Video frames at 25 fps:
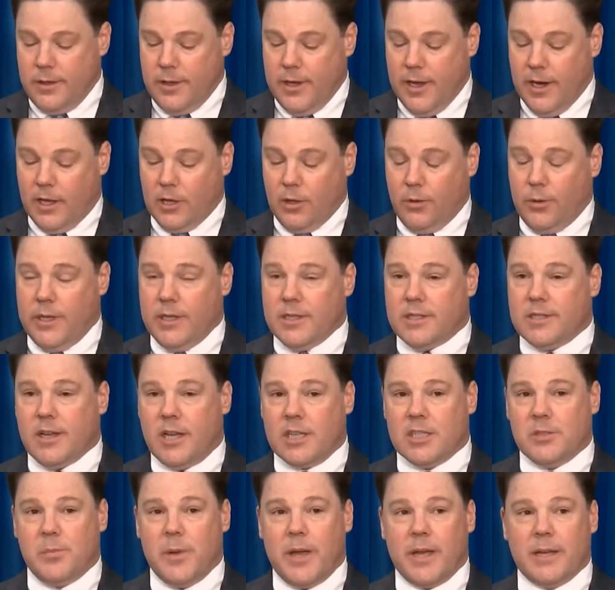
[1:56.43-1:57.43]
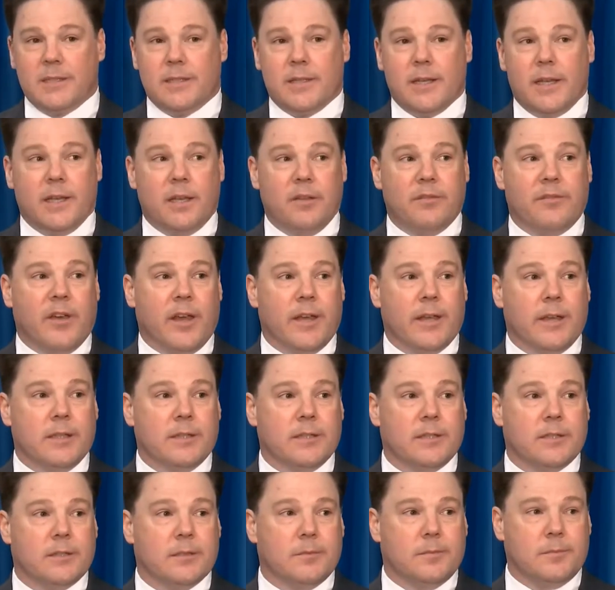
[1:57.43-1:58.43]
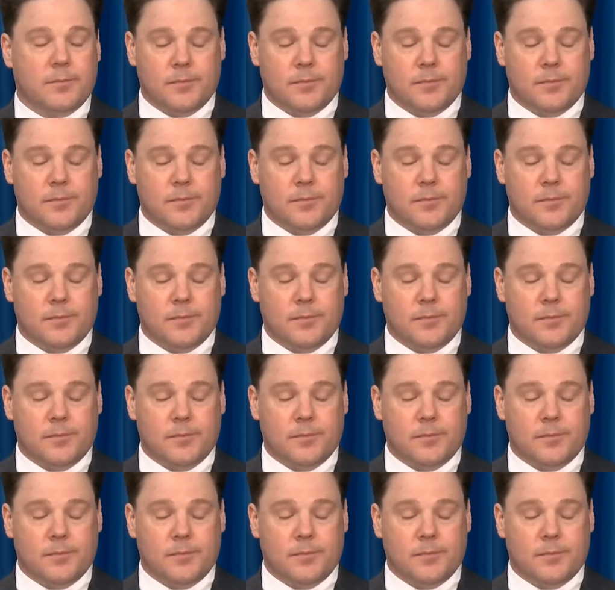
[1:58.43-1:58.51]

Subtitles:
including suspects and defendants.